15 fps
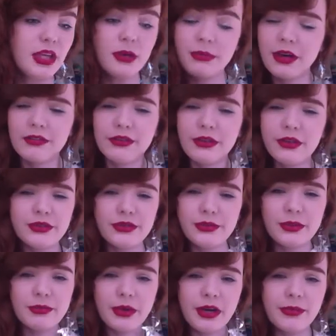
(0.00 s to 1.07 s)
Apart from those who are
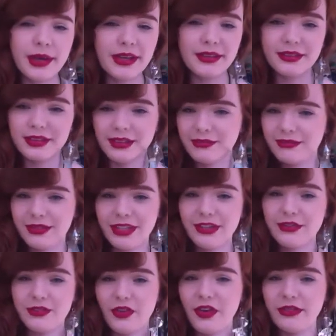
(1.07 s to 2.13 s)
in Burbank, and then
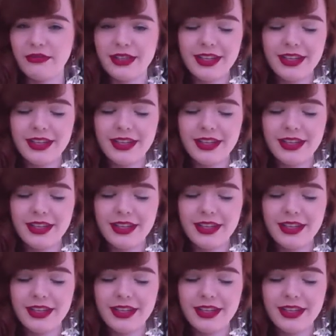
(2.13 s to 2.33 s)
it's fine.